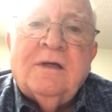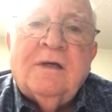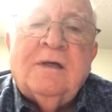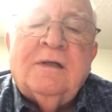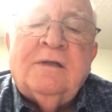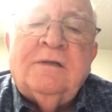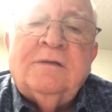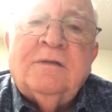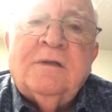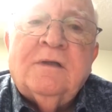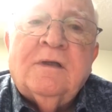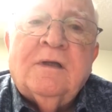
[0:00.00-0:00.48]

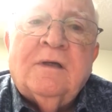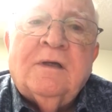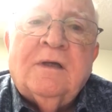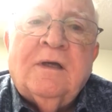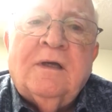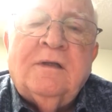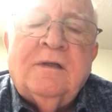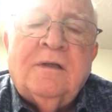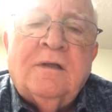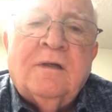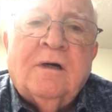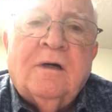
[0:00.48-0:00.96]
and
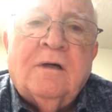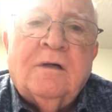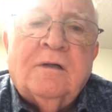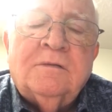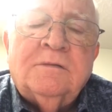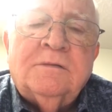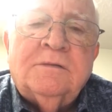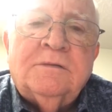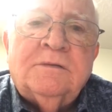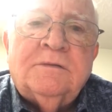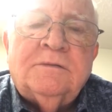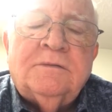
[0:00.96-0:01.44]
and
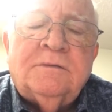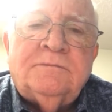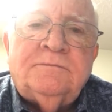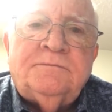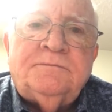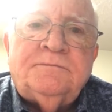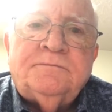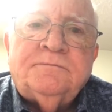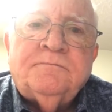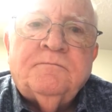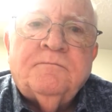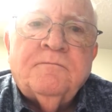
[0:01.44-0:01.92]

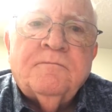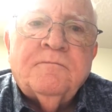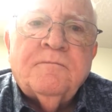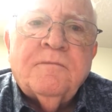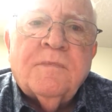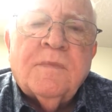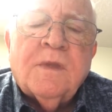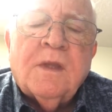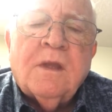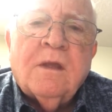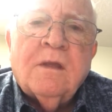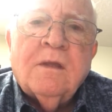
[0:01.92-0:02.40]

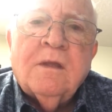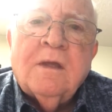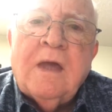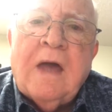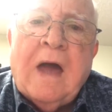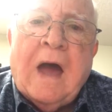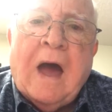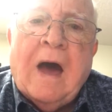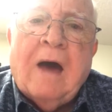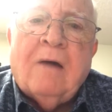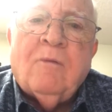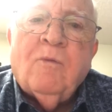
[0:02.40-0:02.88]
uh,
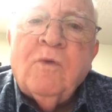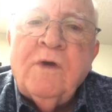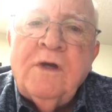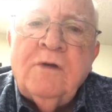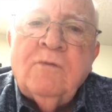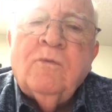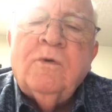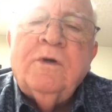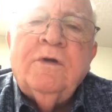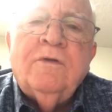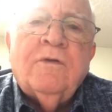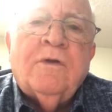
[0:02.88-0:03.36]
I
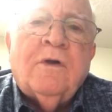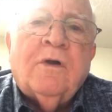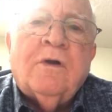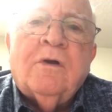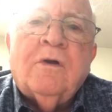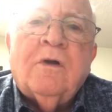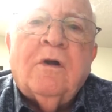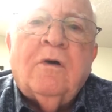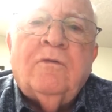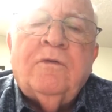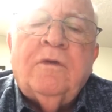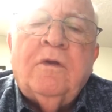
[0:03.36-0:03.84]
went with
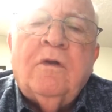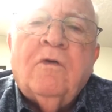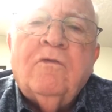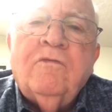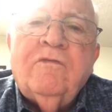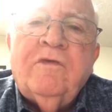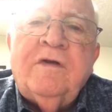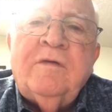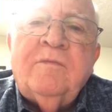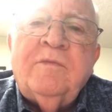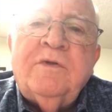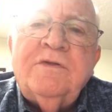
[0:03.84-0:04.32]
her on
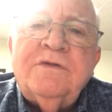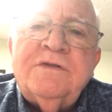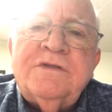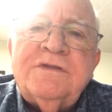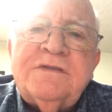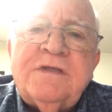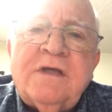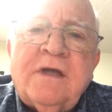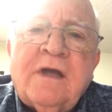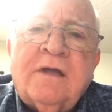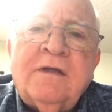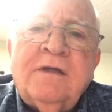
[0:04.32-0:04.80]
November the
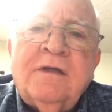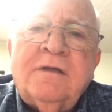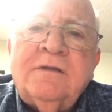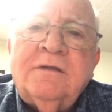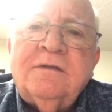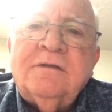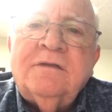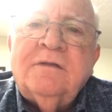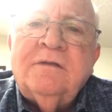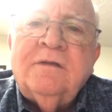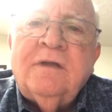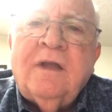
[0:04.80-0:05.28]

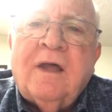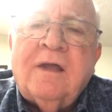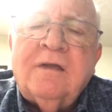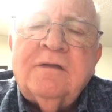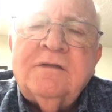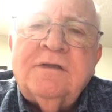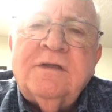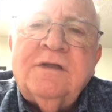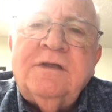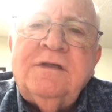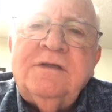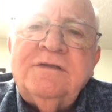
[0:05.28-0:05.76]
second,
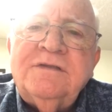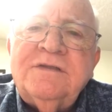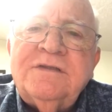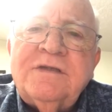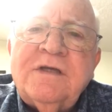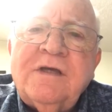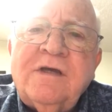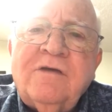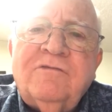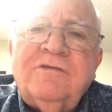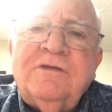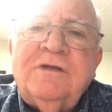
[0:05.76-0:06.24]
nineteen
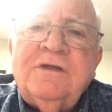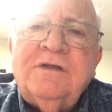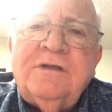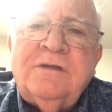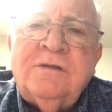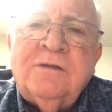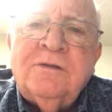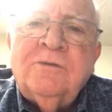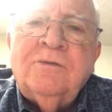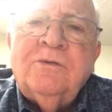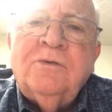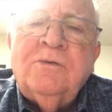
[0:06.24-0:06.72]

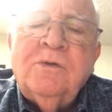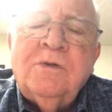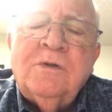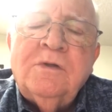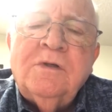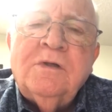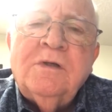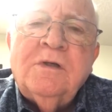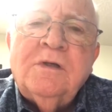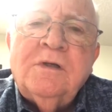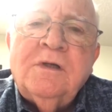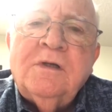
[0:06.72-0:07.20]
seventy-two,
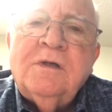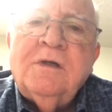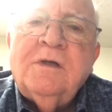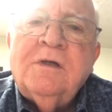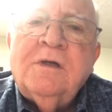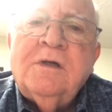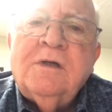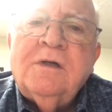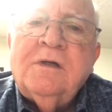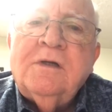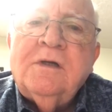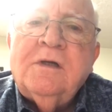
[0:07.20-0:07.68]

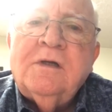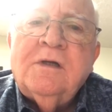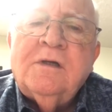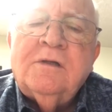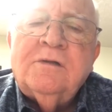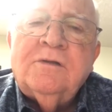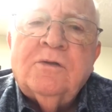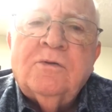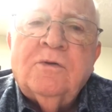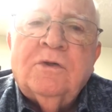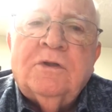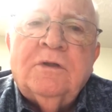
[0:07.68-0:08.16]

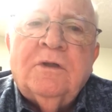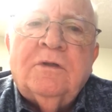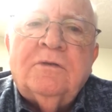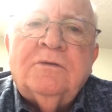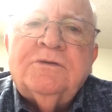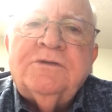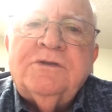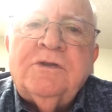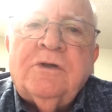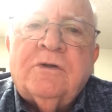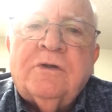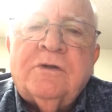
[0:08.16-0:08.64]
to a
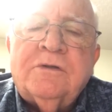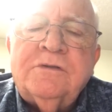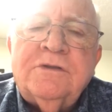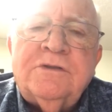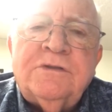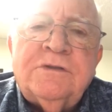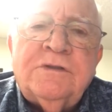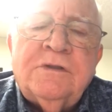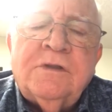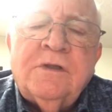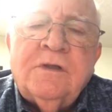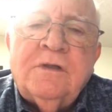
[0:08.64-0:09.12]
little
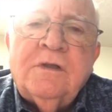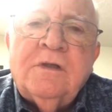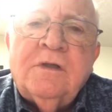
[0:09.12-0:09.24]
church.